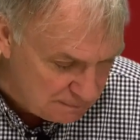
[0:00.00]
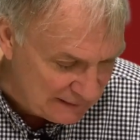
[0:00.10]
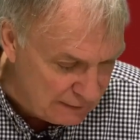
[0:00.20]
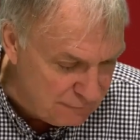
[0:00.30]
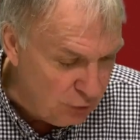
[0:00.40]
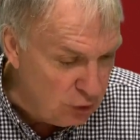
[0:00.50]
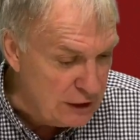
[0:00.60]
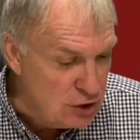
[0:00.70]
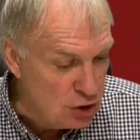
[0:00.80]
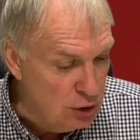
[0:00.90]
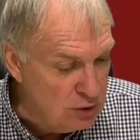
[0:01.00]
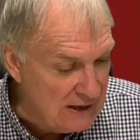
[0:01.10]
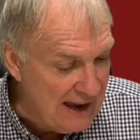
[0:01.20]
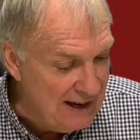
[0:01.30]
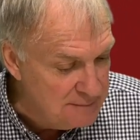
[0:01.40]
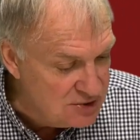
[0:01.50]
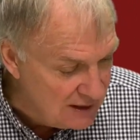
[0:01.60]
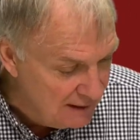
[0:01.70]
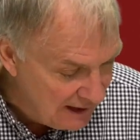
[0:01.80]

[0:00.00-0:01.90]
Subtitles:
played 42 games